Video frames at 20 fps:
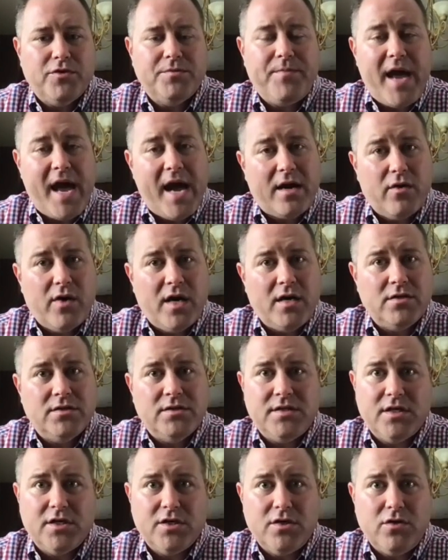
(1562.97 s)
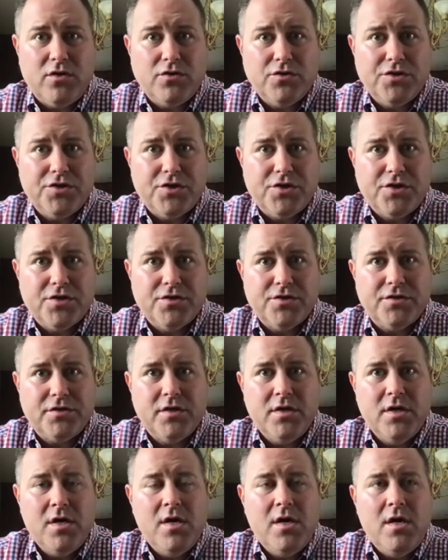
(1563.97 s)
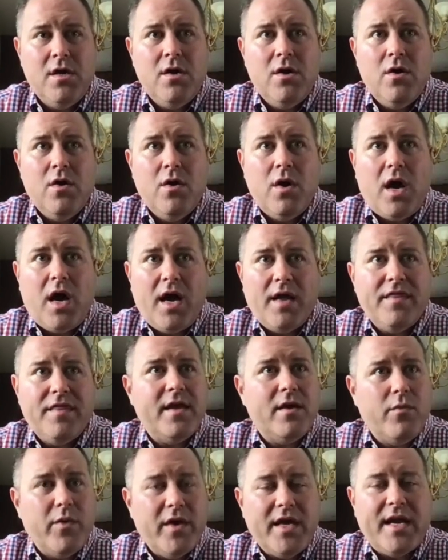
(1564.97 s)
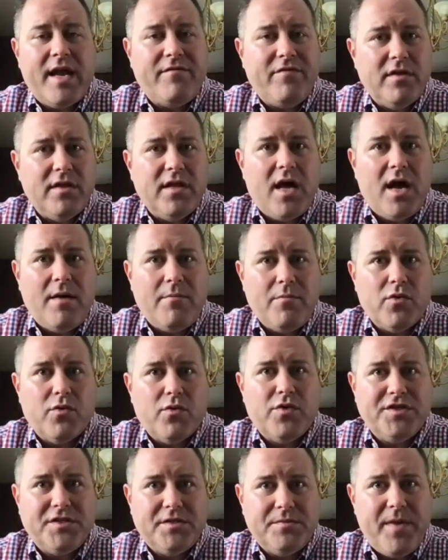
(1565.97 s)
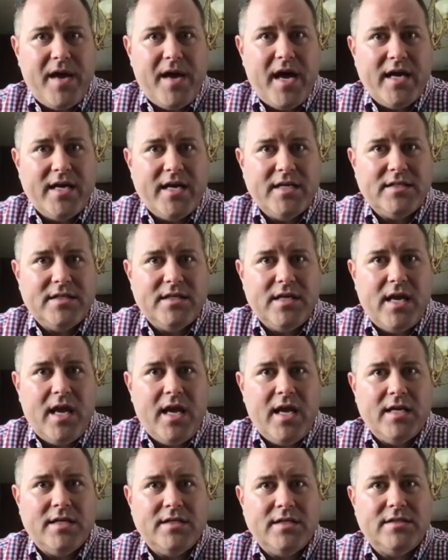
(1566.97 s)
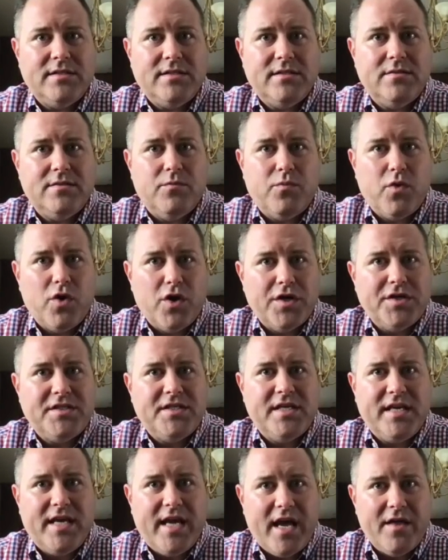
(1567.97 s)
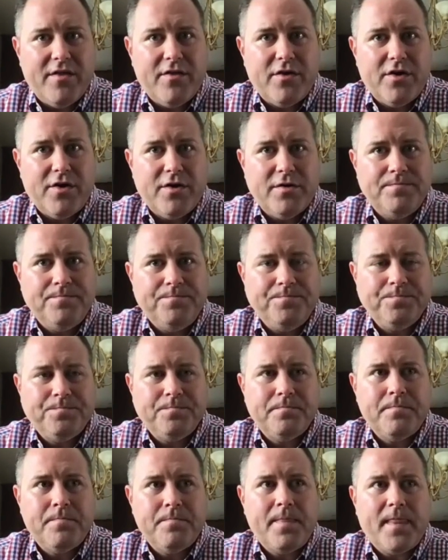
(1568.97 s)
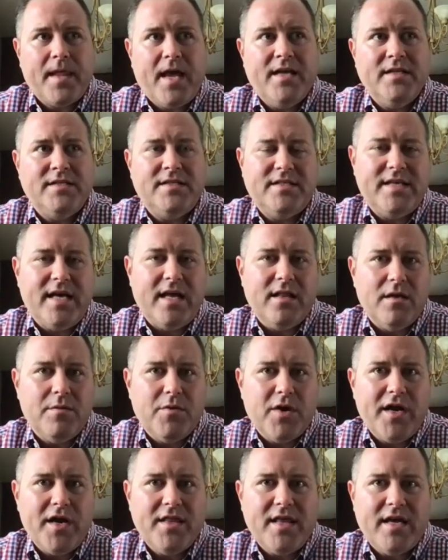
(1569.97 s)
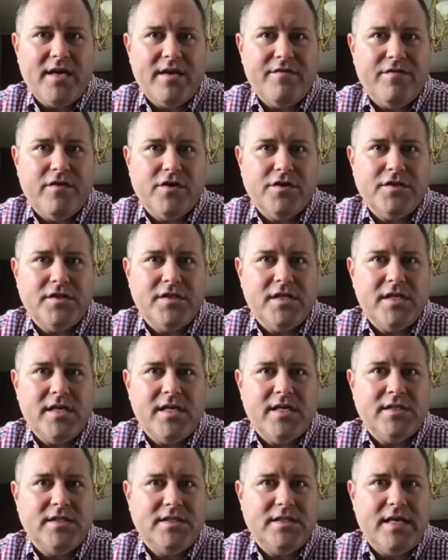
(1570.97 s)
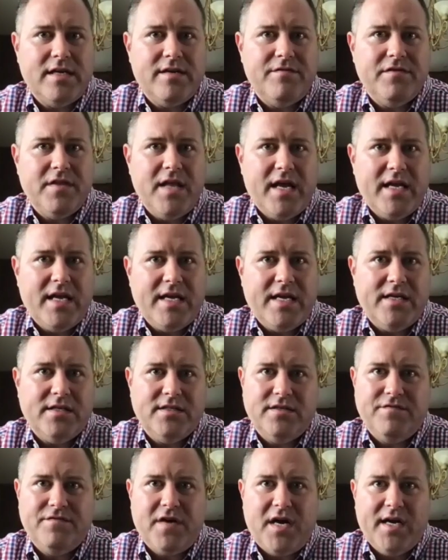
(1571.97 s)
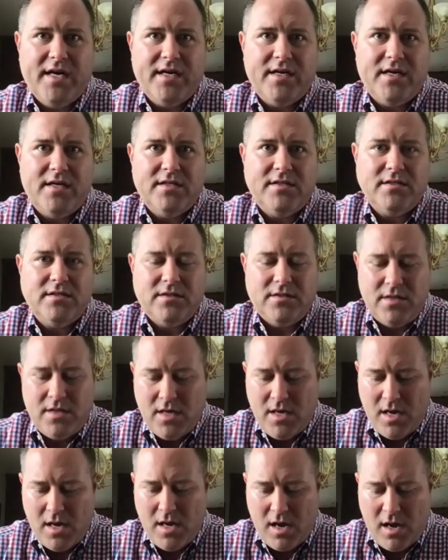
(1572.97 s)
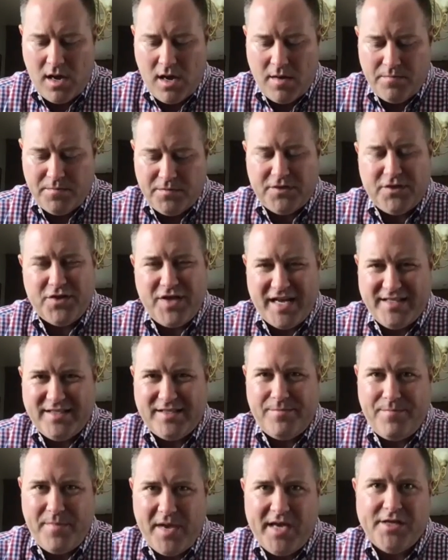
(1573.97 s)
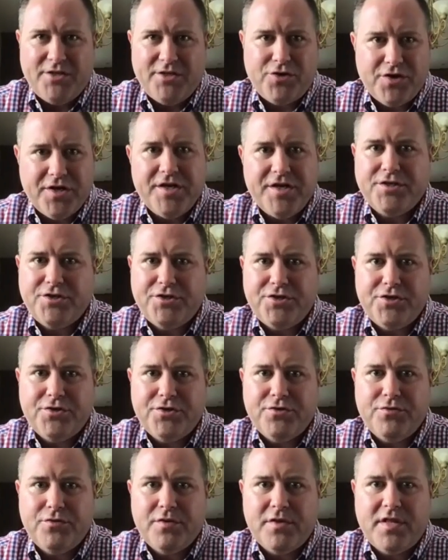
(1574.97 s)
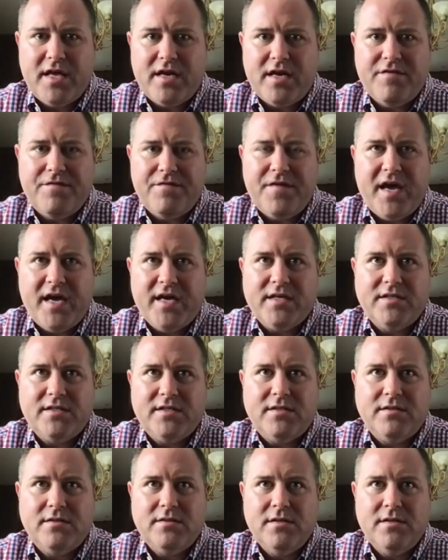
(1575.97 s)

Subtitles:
backgrounds, their cultures, I think we could have a lot more respect and work together and celebrate that diversity instead of letting it divide us. So that's a major issue that affects